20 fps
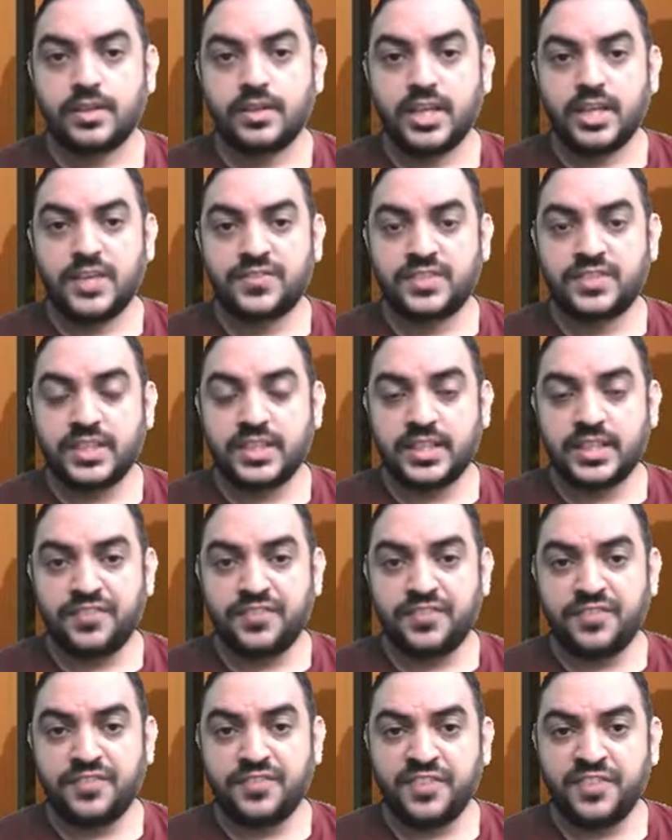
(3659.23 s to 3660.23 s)
if
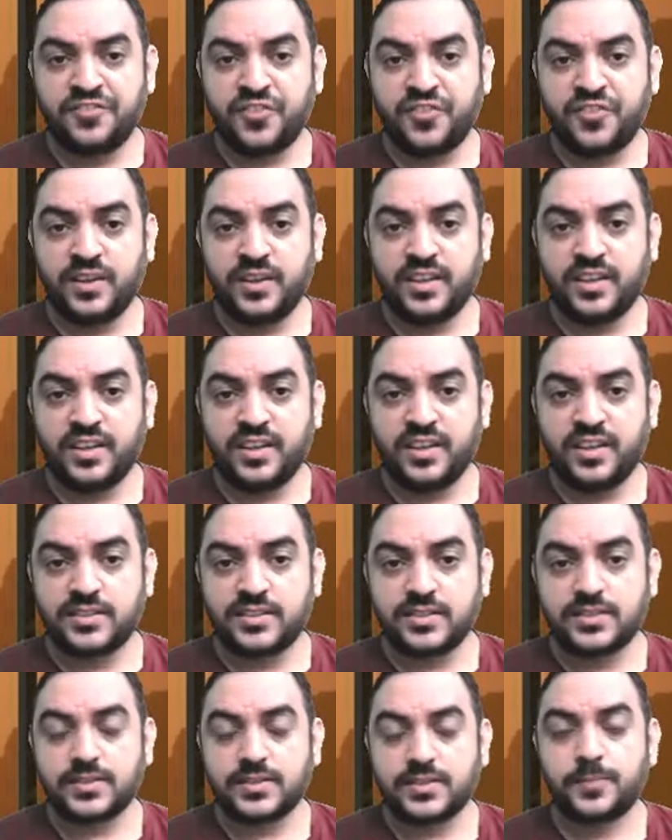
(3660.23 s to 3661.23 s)
significant default
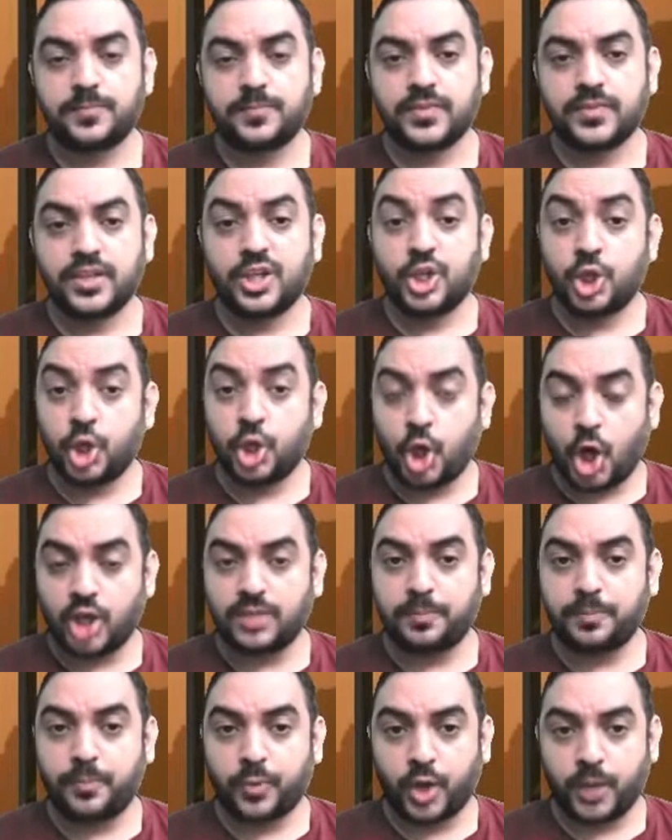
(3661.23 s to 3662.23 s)
is
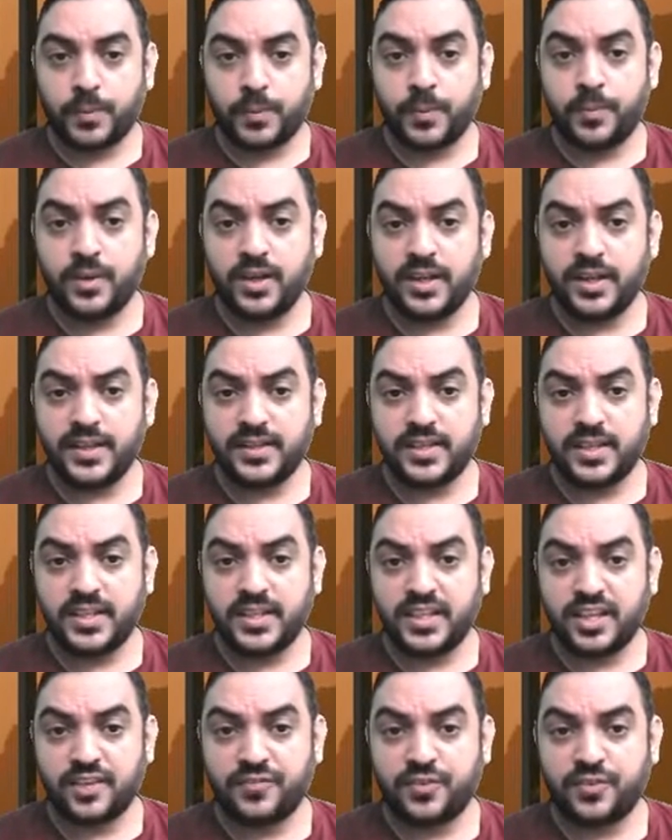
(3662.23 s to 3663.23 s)
not probable in the
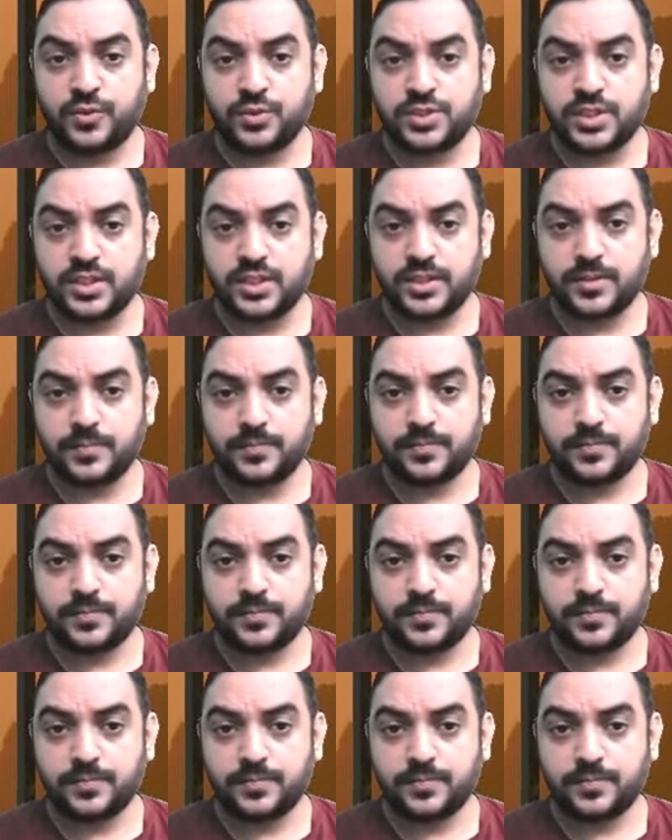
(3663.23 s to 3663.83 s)
near future,